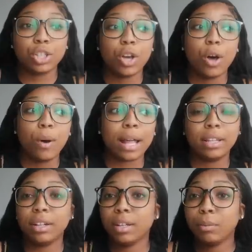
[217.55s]
So I
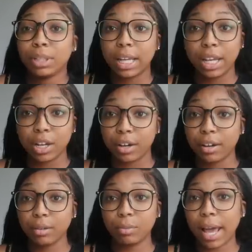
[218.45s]
literally was
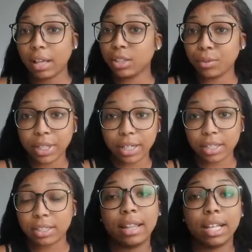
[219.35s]
here at
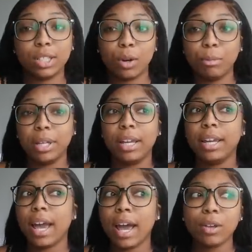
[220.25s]
Saria's and they told
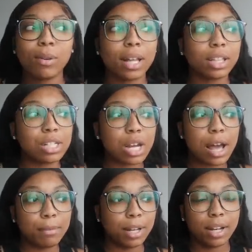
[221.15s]
me, yeah, you got the
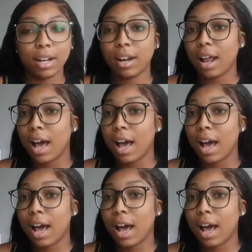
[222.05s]
job, da da da